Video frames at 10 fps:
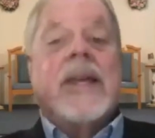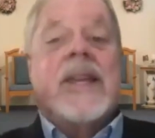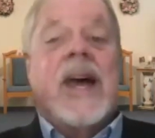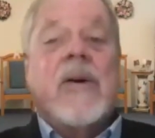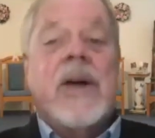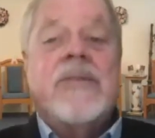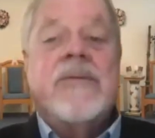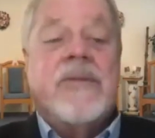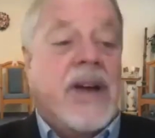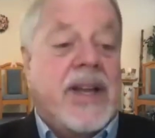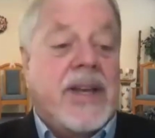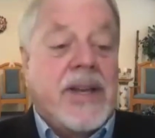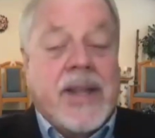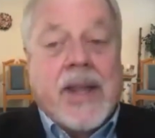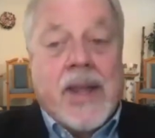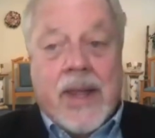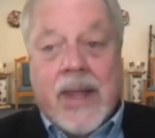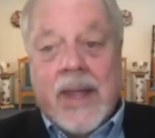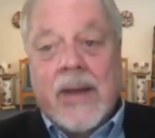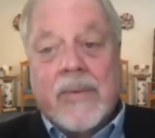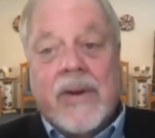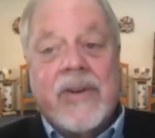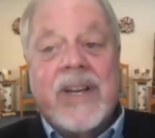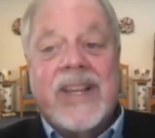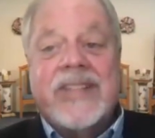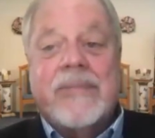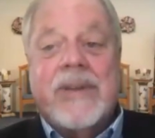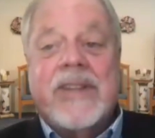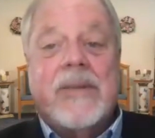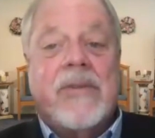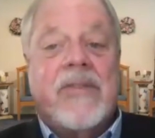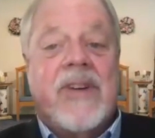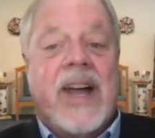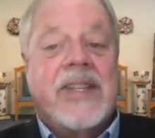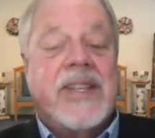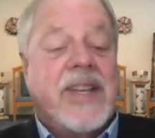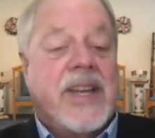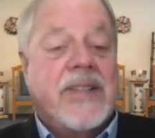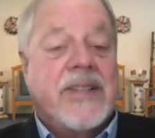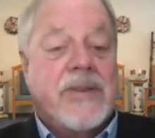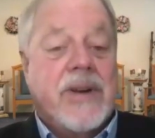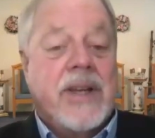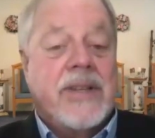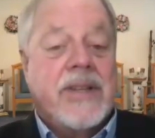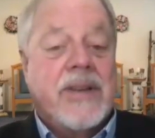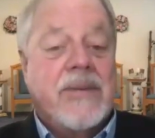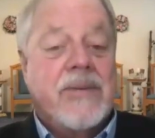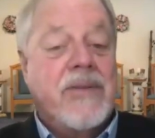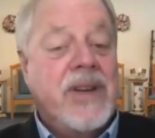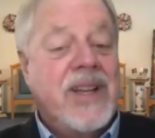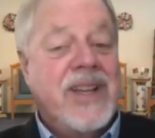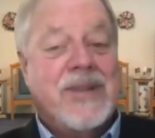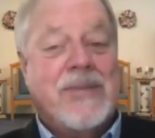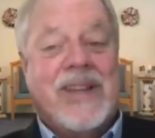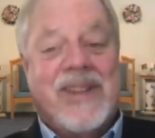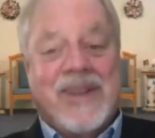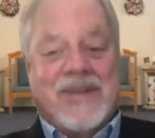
And now I invite Reverend Elizabeth to provide today's address. Reverend Elizabeth.